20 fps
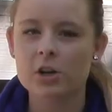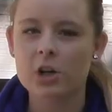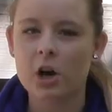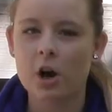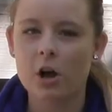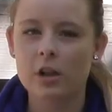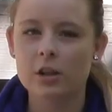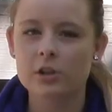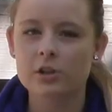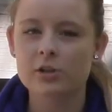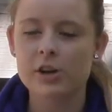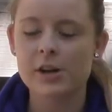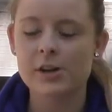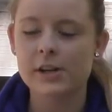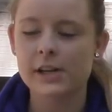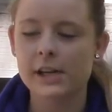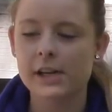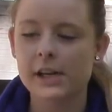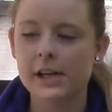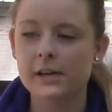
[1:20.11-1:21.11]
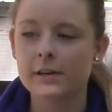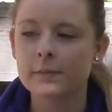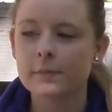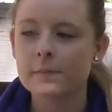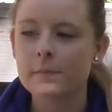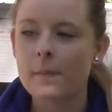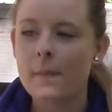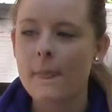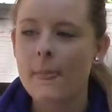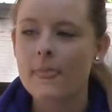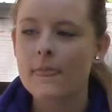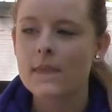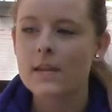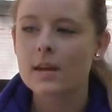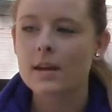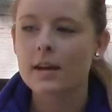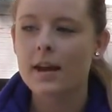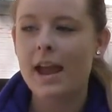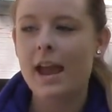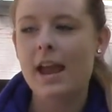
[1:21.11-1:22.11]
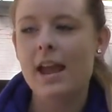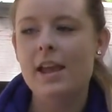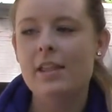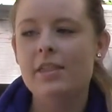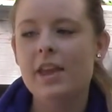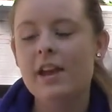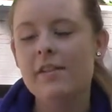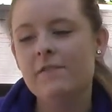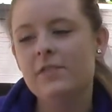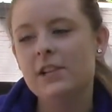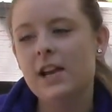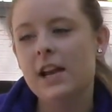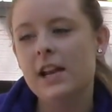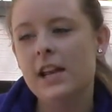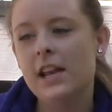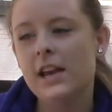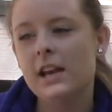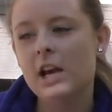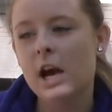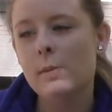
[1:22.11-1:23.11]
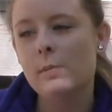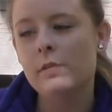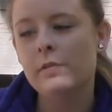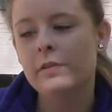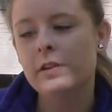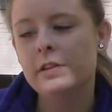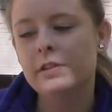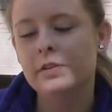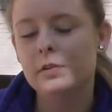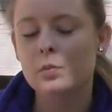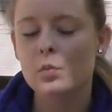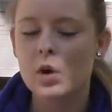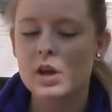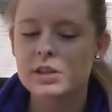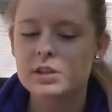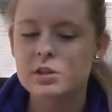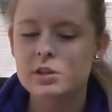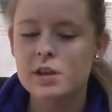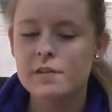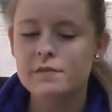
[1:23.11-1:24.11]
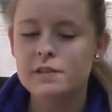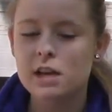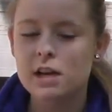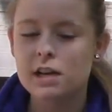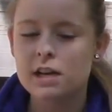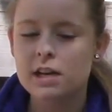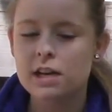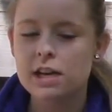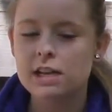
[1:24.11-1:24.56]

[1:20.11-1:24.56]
College around here. And they've done it. A couple friends from Western have done it.